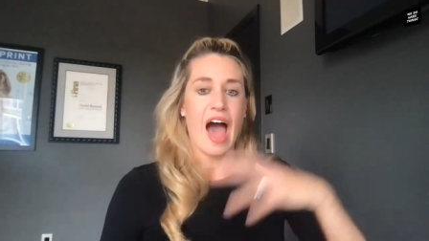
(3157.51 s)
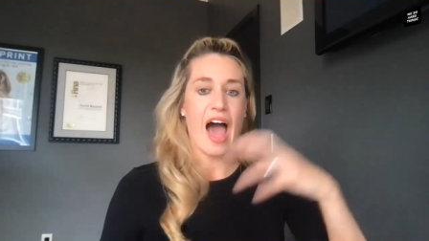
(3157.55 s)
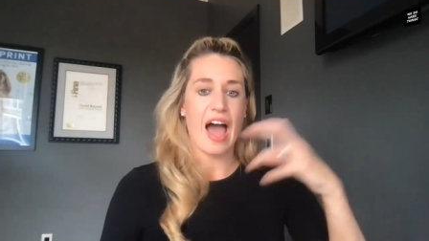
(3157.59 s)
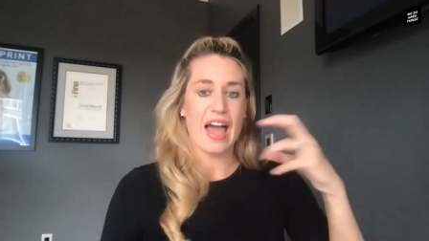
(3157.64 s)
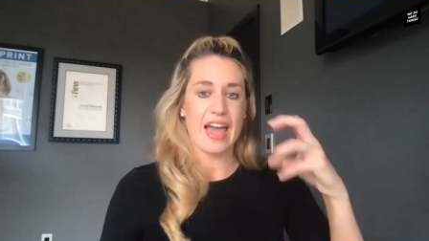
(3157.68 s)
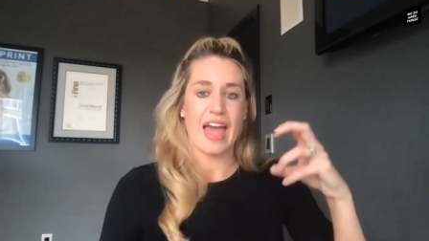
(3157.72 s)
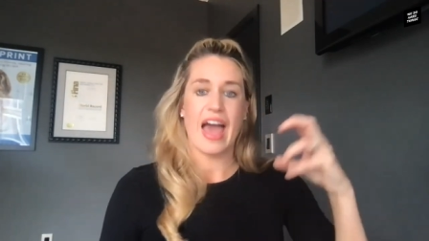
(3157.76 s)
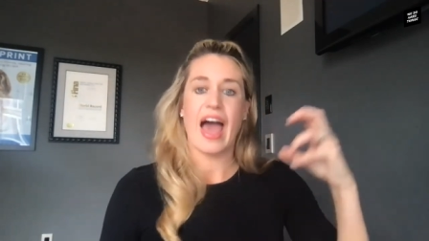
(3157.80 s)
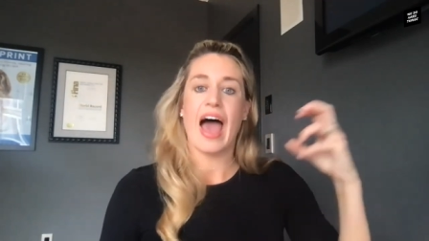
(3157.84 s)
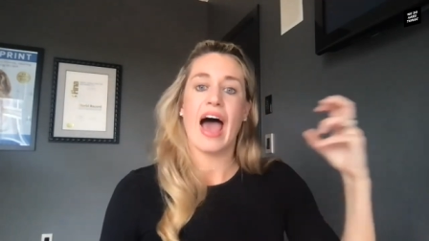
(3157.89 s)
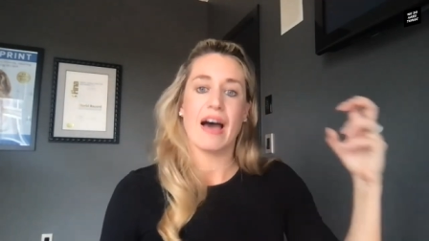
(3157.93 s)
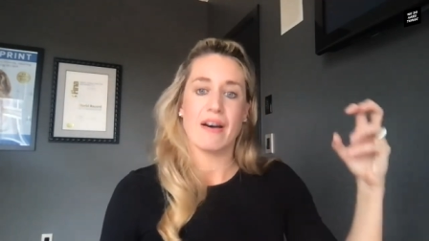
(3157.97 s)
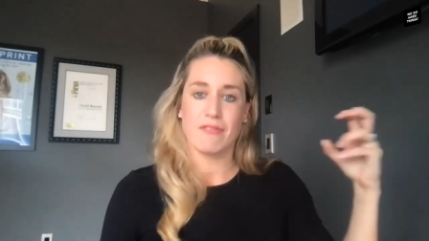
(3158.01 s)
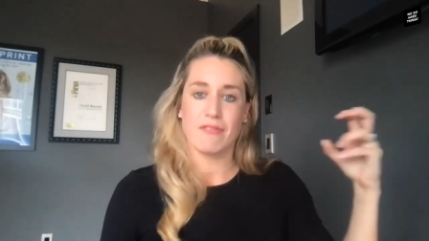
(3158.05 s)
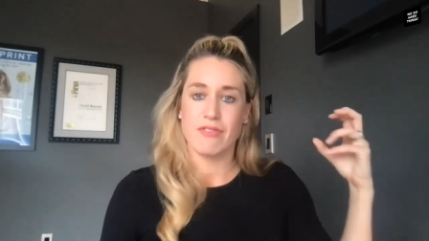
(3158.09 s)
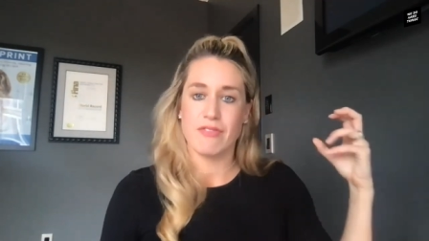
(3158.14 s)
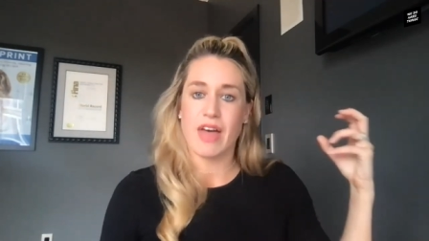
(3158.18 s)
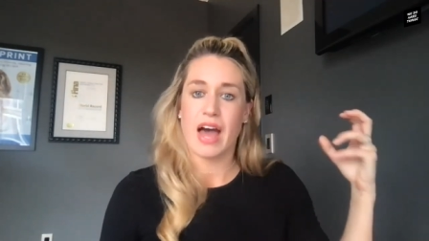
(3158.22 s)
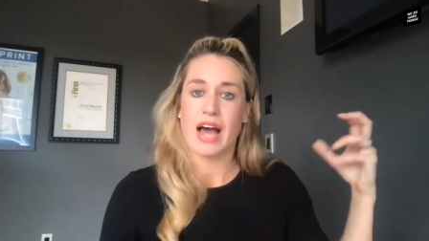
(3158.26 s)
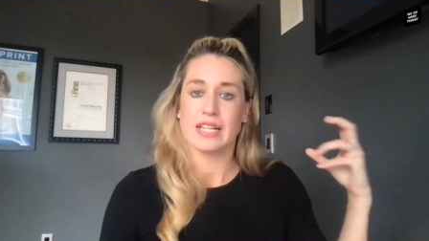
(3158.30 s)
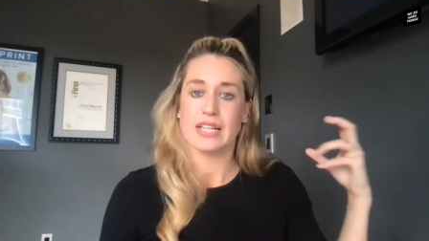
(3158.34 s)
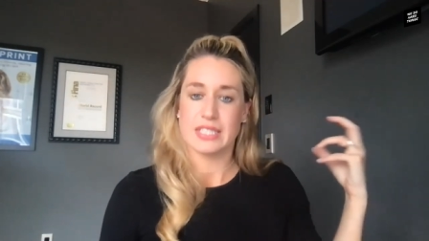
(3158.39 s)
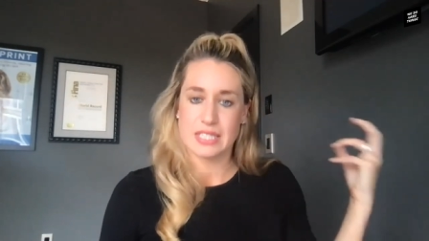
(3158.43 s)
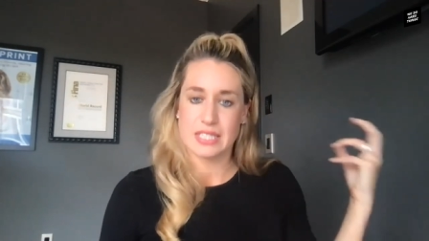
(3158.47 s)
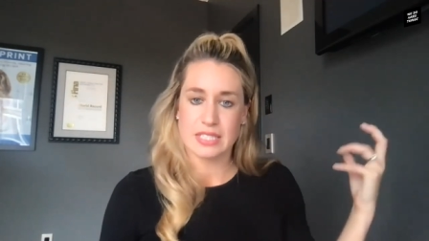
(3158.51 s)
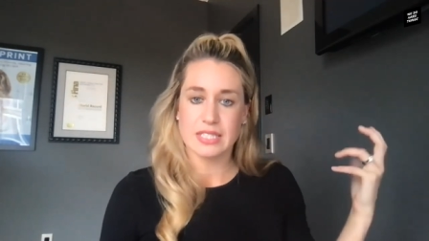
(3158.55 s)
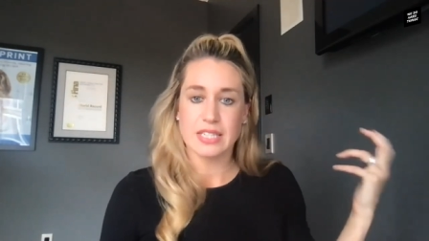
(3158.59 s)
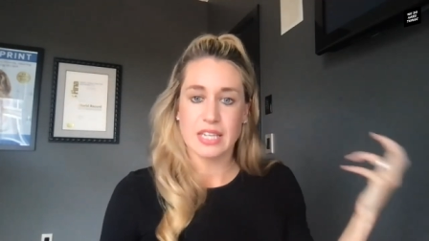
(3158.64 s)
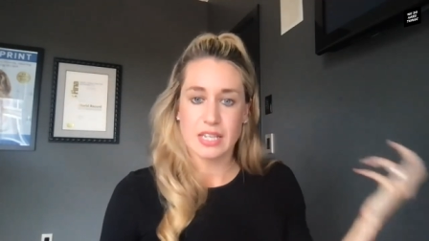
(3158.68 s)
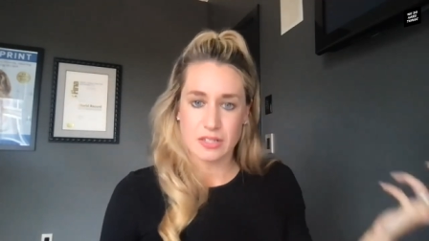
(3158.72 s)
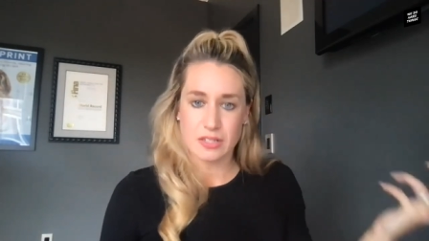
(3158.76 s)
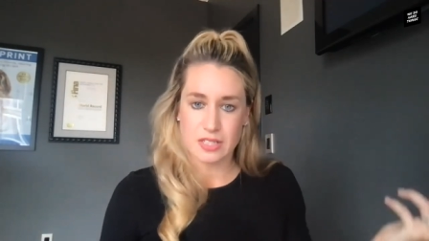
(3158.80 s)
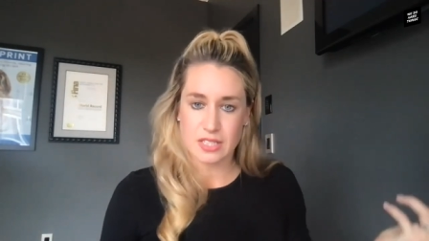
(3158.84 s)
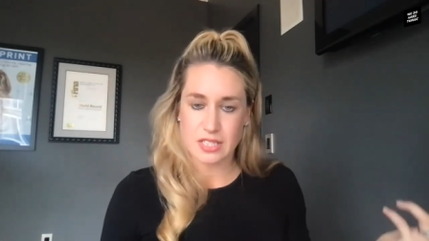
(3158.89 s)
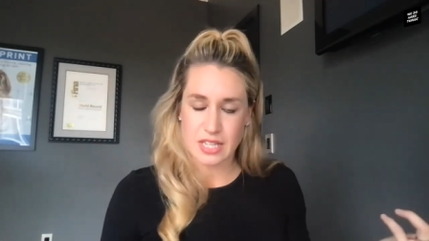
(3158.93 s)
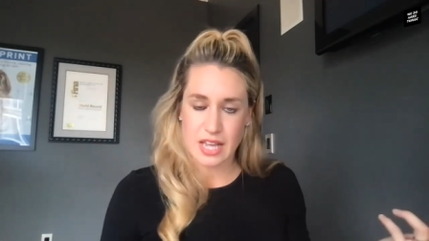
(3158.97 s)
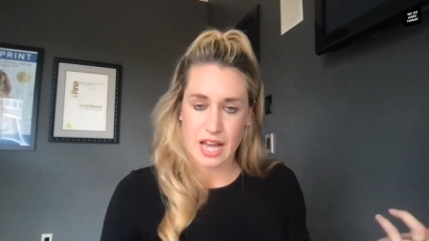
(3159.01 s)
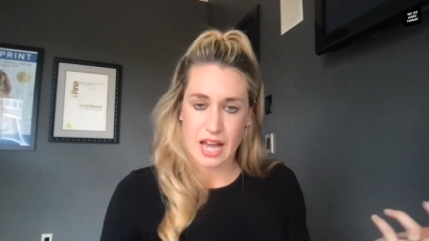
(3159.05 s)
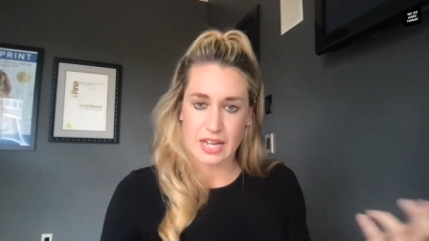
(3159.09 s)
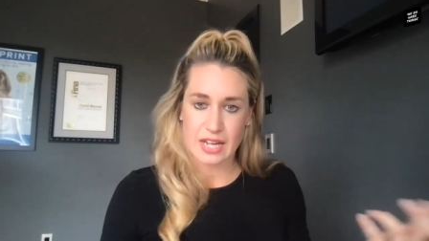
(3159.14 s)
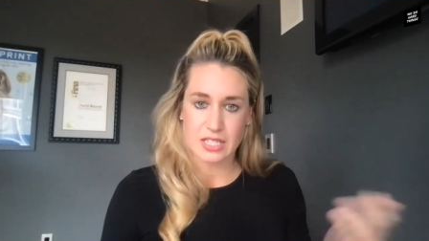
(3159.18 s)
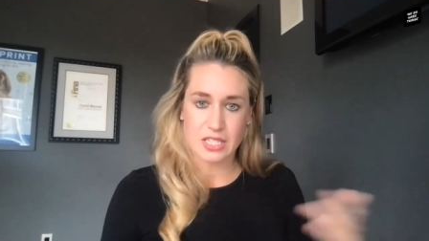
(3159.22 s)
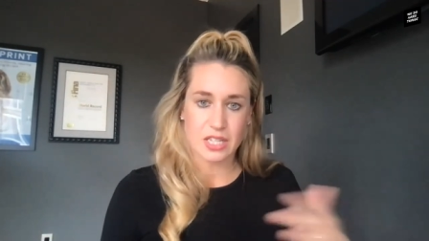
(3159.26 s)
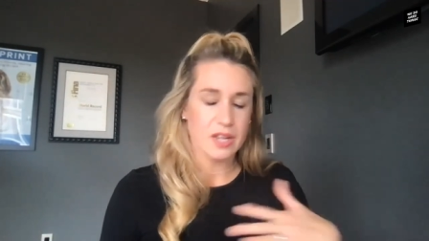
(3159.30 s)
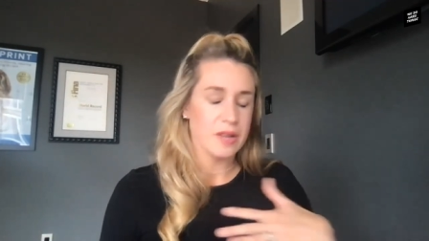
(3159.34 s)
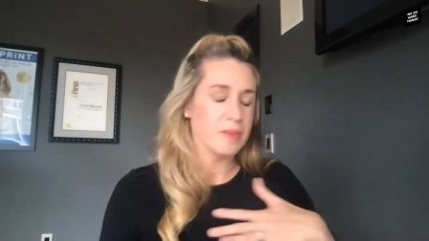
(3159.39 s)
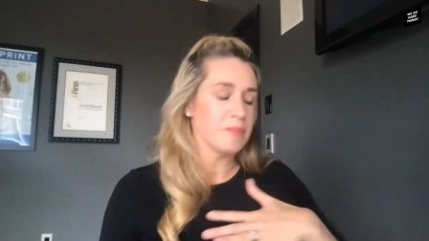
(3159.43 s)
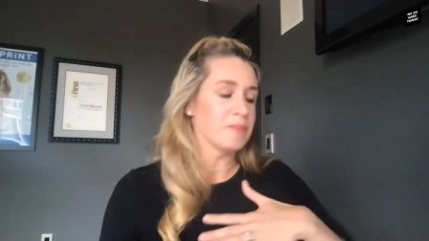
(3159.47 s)
I have that skill
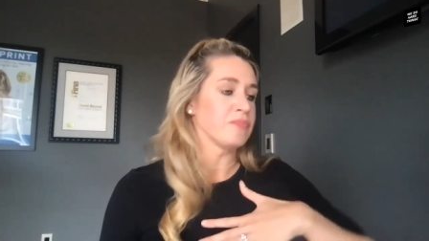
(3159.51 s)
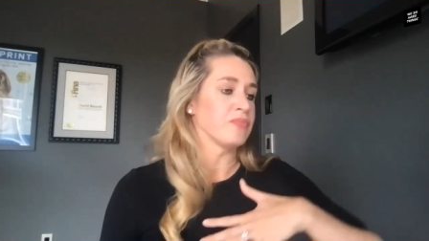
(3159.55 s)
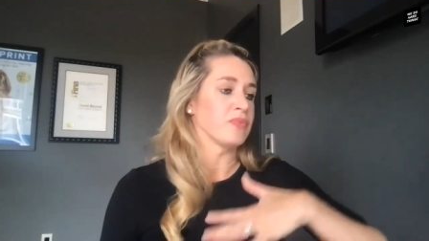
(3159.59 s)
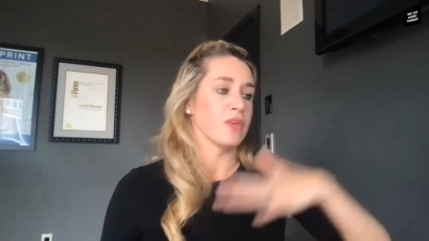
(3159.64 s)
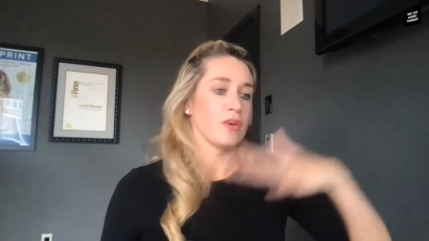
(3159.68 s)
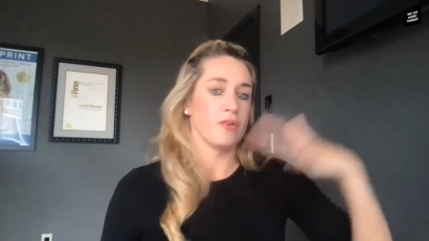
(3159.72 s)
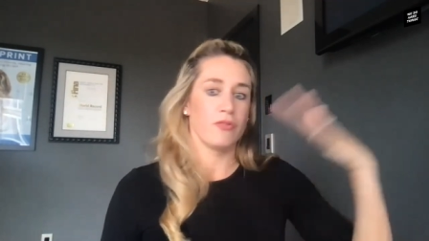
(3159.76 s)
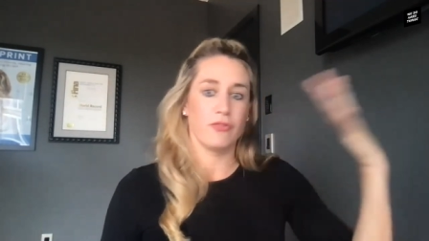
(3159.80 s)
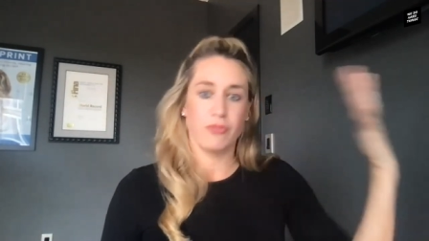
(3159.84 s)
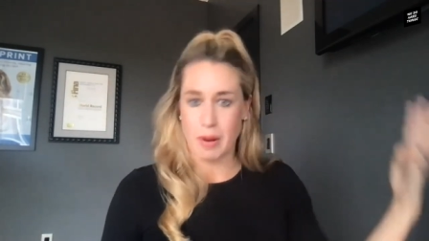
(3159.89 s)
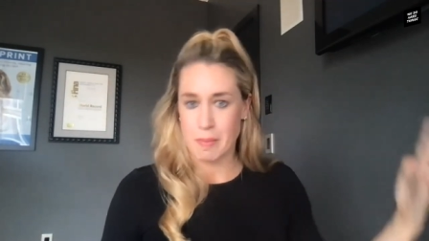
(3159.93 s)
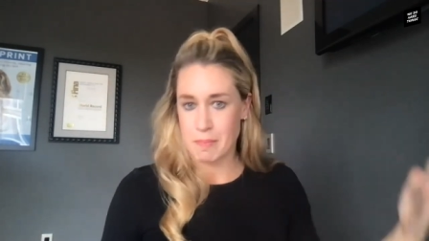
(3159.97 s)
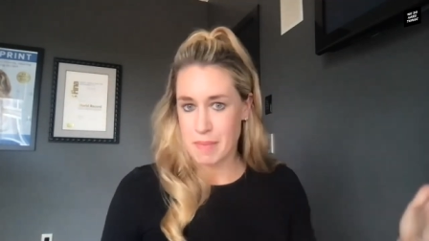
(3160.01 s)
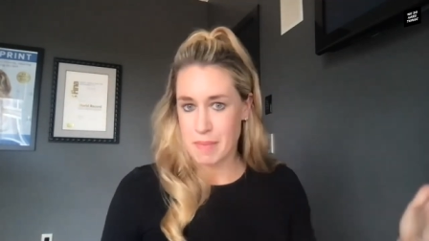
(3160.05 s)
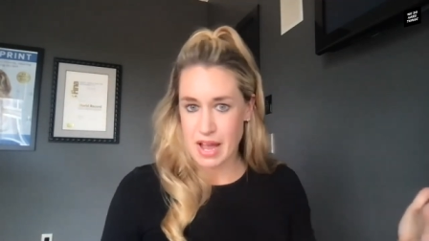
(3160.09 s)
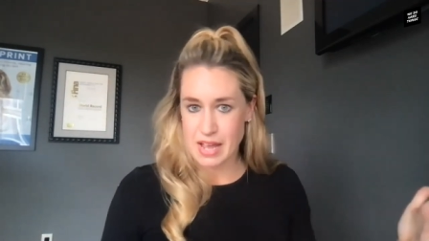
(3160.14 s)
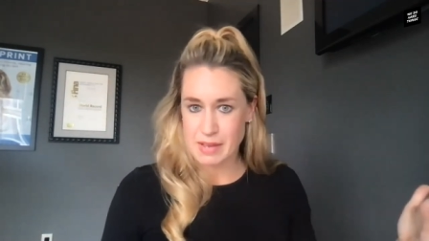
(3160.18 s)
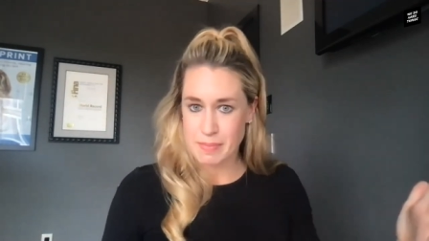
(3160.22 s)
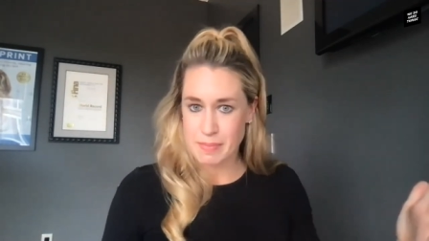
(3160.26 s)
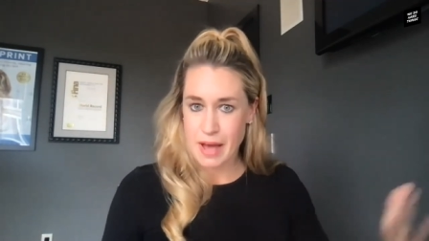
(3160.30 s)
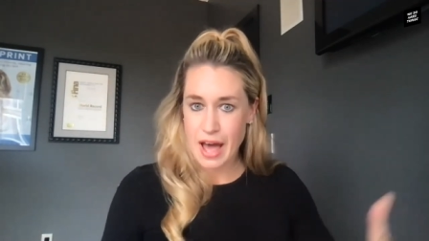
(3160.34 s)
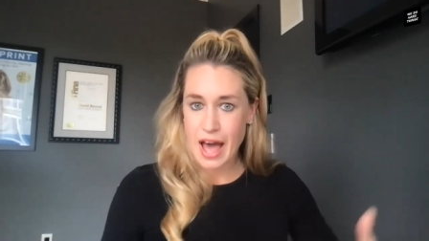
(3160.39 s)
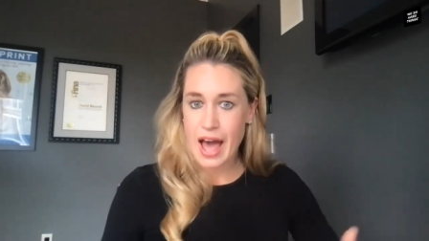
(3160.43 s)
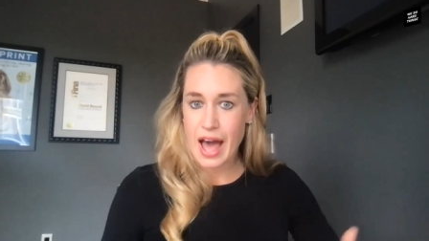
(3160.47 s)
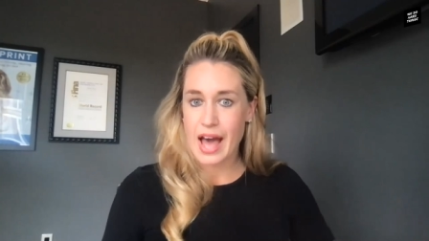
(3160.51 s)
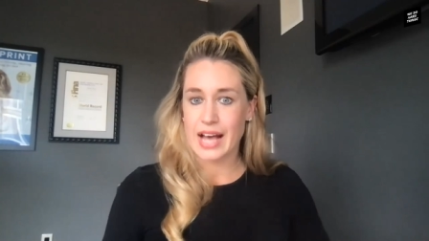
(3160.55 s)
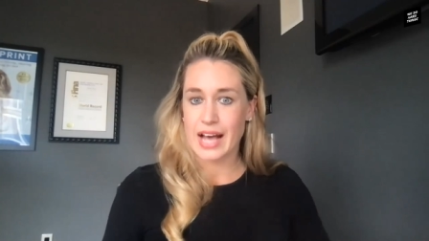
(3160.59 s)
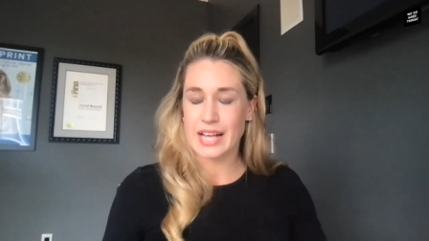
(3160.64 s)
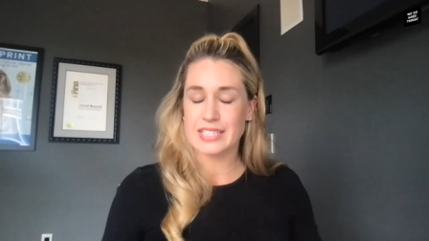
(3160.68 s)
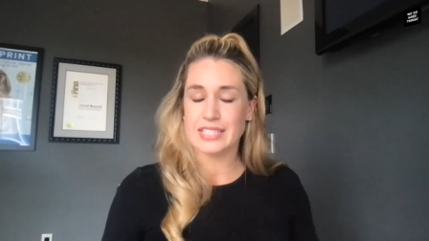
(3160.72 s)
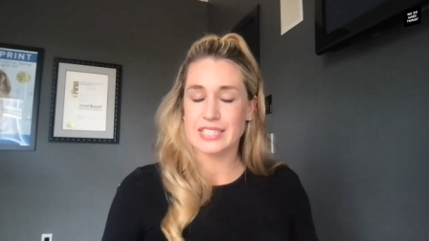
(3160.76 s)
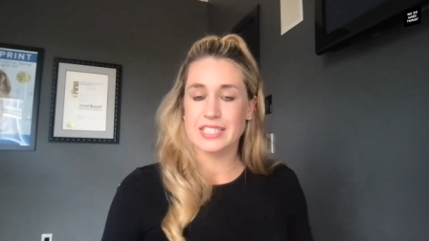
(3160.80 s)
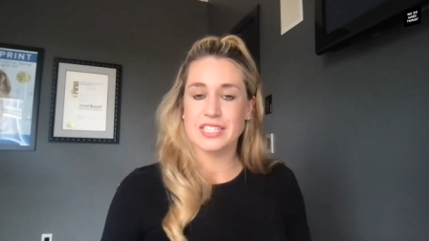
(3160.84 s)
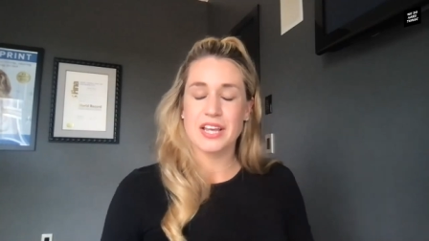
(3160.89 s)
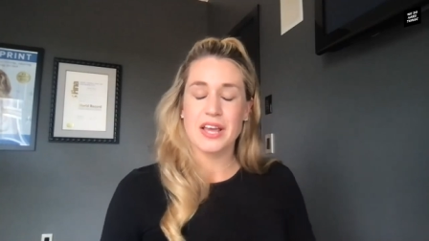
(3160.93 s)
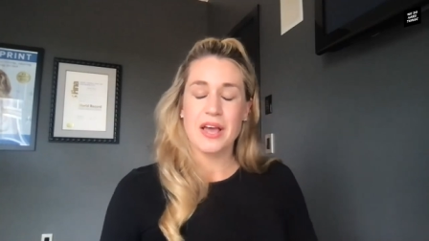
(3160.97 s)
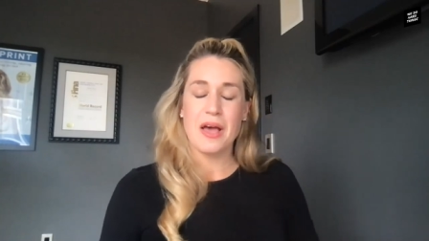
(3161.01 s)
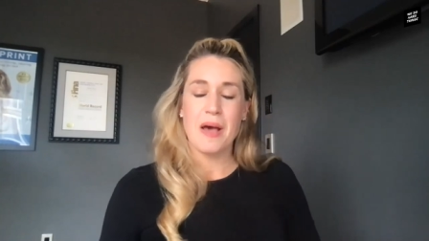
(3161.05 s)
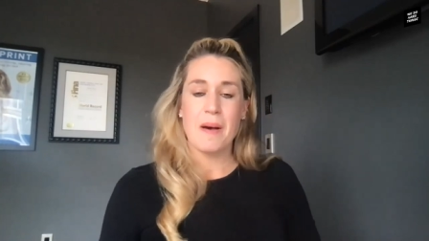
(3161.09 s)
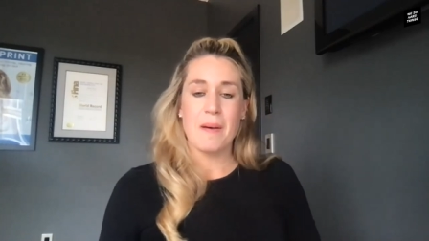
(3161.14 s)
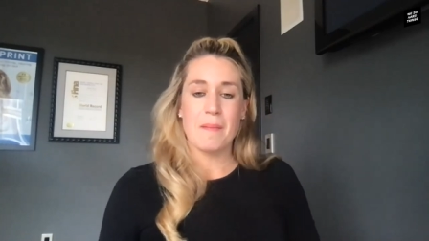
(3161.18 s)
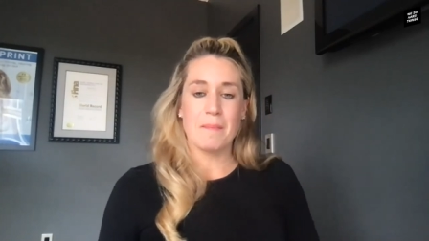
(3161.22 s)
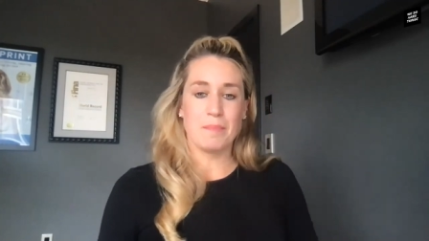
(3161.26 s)
set from my past.